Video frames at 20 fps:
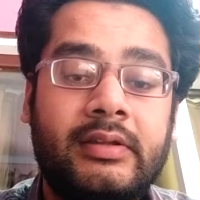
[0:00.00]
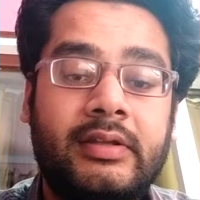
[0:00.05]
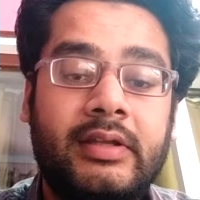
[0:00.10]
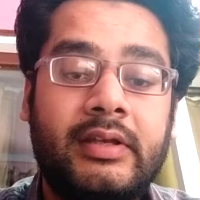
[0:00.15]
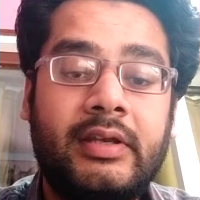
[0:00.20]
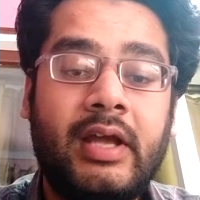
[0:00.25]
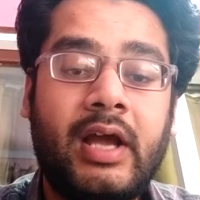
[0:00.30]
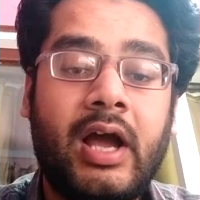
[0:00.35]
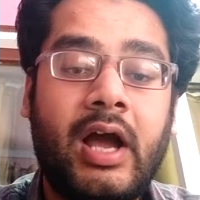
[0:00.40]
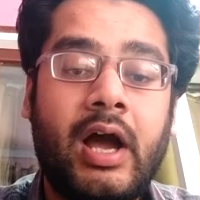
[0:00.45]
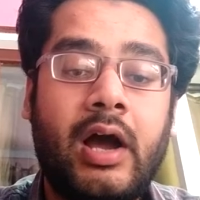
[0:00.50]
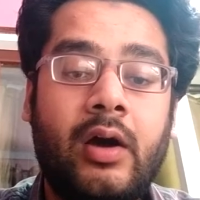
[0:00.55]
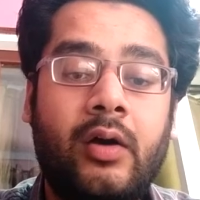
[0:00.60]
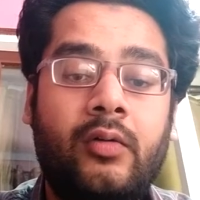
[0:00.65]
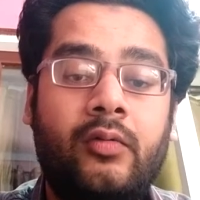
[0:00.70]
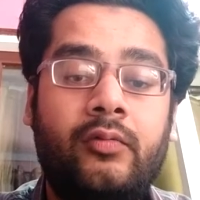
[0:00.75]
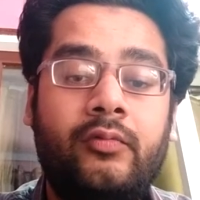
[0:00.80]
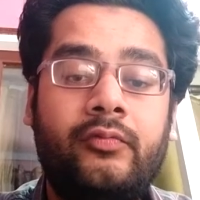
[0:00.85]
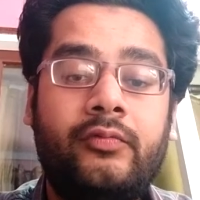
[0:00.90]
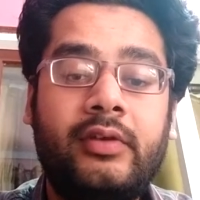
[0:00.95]
then how
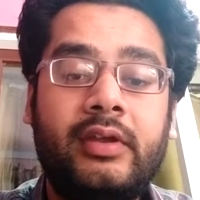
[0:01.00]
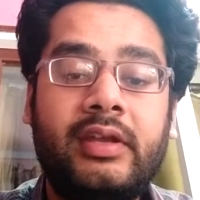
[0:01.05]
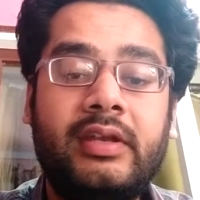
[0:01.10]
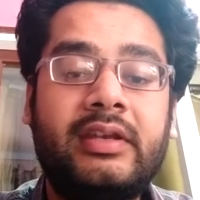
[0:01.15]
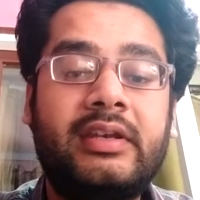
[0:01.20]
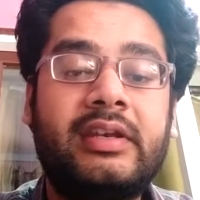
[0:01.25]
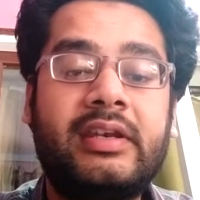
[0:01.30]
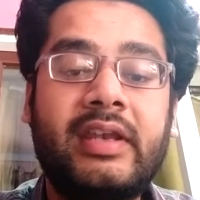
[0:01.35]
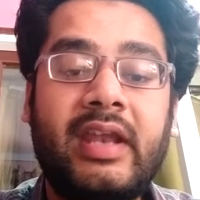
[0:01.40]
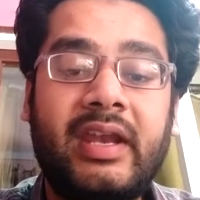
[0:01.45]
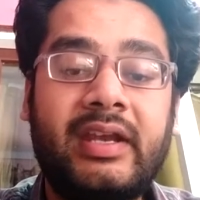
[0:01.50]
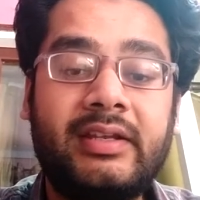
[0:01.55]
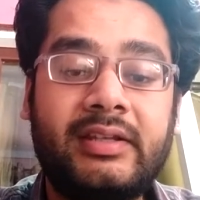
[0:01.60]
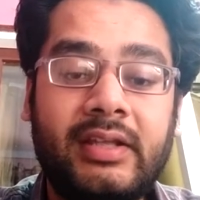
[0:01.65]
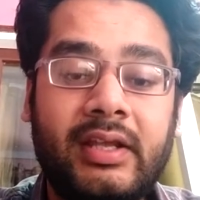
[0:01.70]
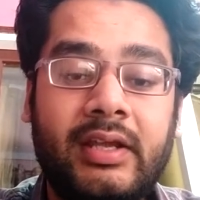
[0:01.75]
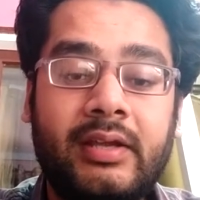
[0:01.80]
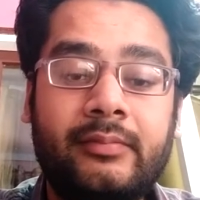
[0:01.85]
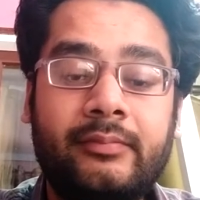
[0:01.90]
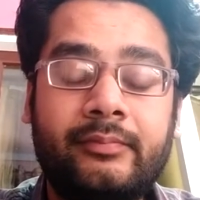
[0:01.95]
we interact
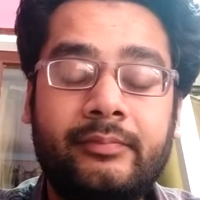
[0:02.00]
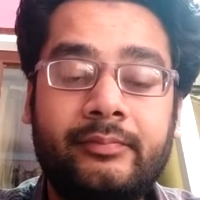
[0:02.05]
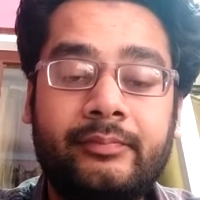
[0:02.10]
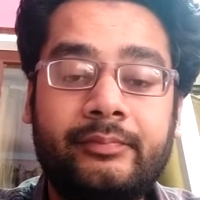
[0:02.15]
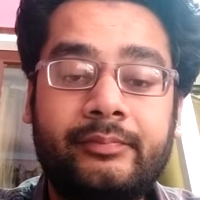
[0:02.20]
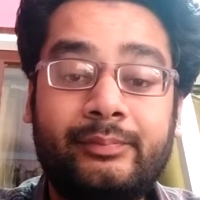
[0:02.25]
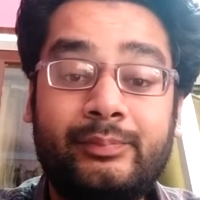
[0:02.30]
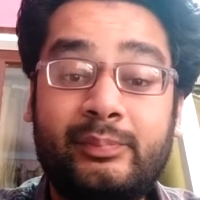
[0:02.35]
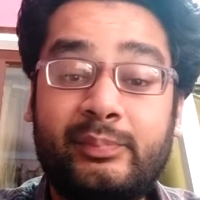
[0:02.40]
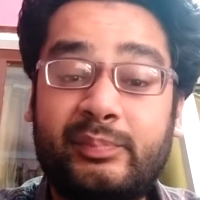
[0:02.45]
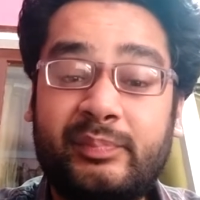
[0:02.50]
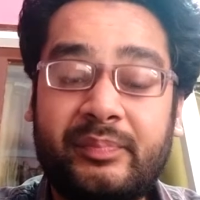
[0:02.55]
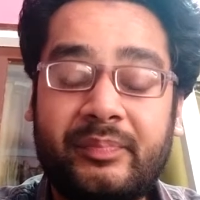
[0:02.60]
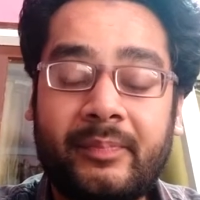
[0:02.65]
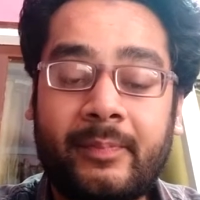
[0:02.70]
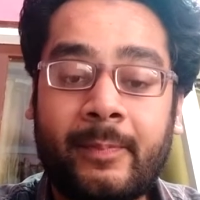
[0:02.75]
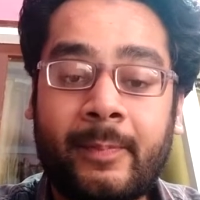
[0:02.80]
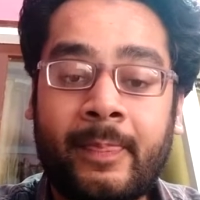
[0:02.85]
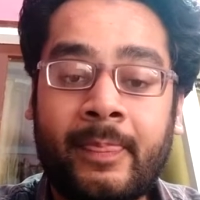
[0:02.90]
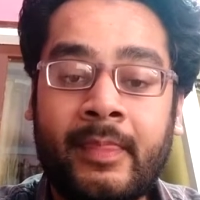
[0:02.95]
them
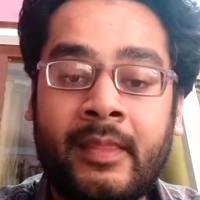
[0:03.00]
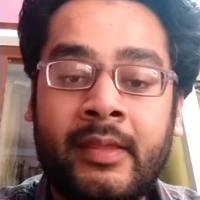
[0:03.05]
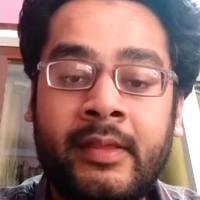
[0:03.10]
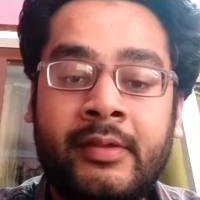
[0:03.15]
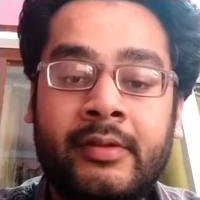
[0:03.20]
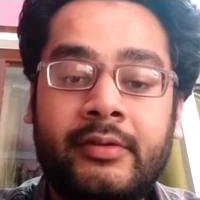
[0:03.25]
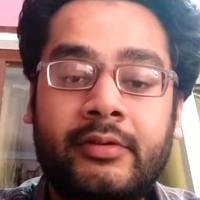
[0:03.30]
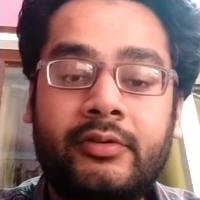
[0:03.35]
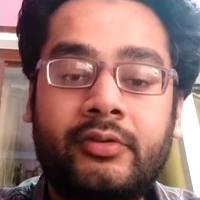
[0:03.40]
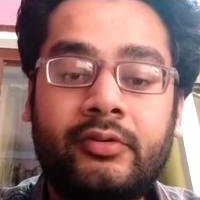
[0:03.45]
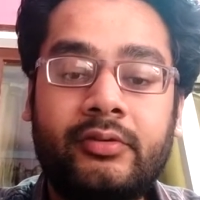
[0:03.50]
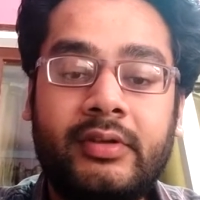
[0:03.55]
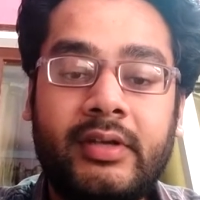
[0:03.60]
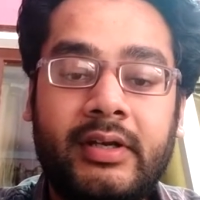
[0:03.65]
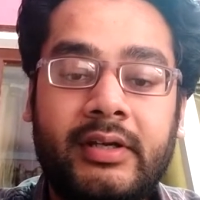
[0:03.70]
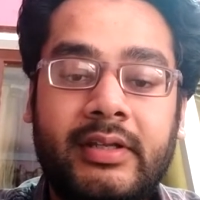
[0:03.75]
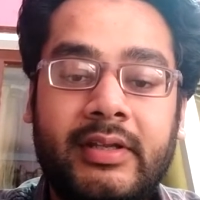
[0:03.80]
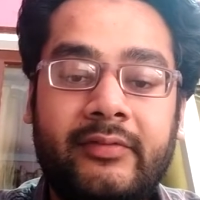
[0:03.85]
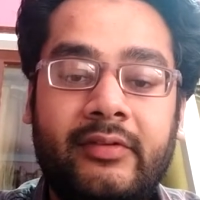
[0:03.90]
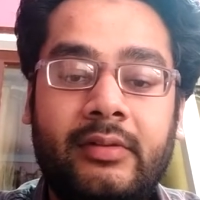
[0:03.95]
so
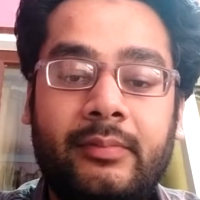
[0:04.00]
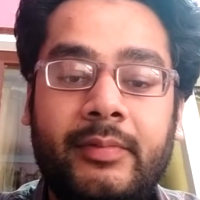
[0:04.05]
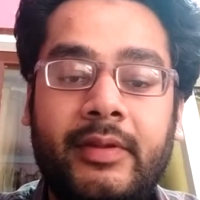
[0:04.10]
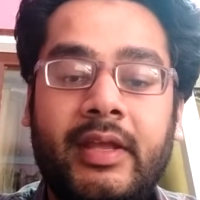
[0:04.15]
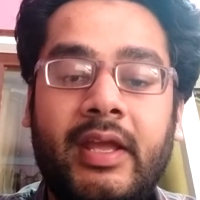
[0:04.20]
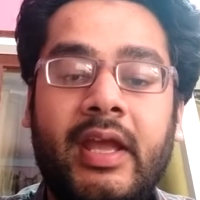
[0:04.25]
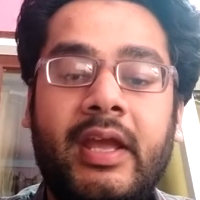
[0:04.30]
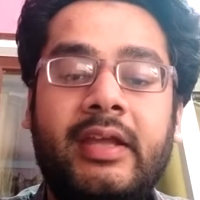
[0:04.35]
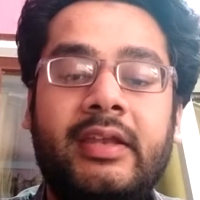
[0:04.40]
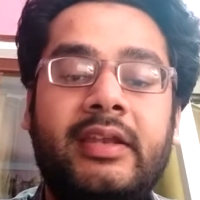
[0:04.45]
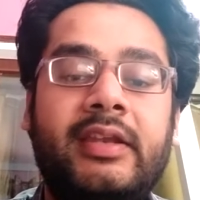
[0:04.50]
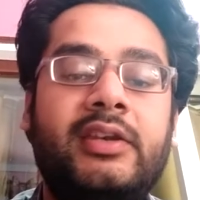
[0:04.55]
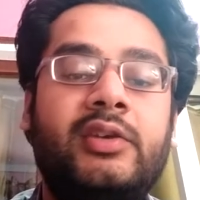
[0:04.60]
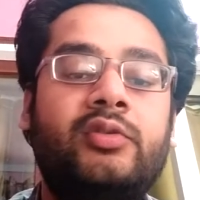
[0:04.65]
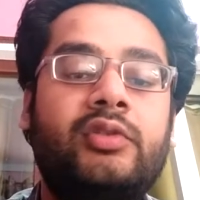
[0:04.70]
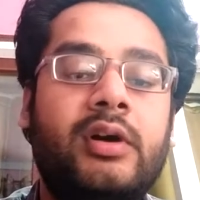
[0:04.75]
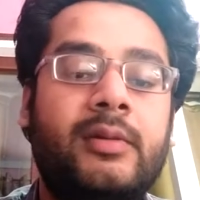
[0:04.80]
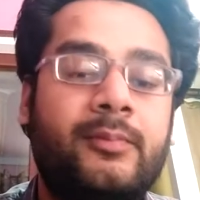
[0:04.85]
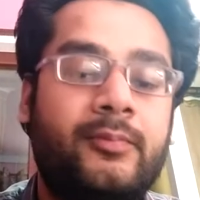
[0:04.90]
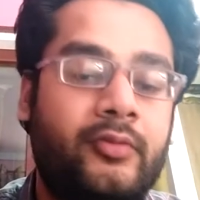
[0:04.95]
that they will be agree
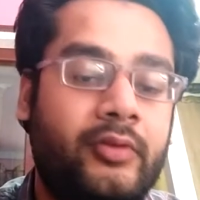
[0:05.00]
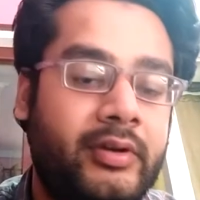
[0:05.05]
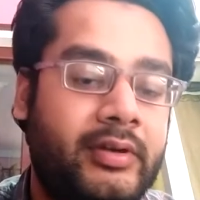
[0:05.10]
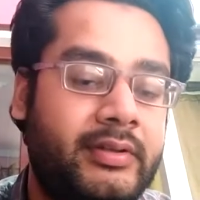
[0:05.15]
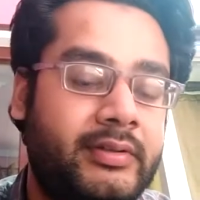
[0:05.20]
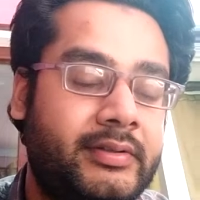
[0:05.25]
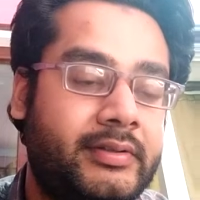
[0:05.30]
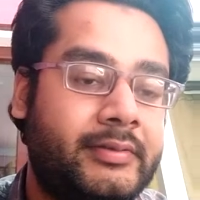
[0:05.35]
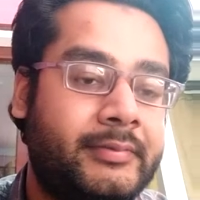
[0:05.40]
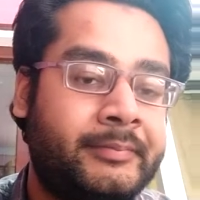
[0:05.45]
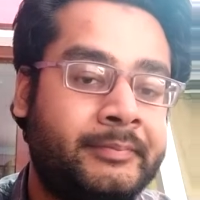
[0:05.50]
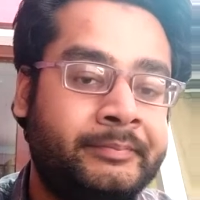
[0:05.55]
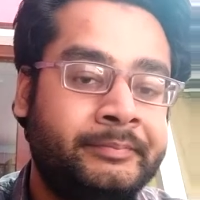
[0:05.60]
to our points.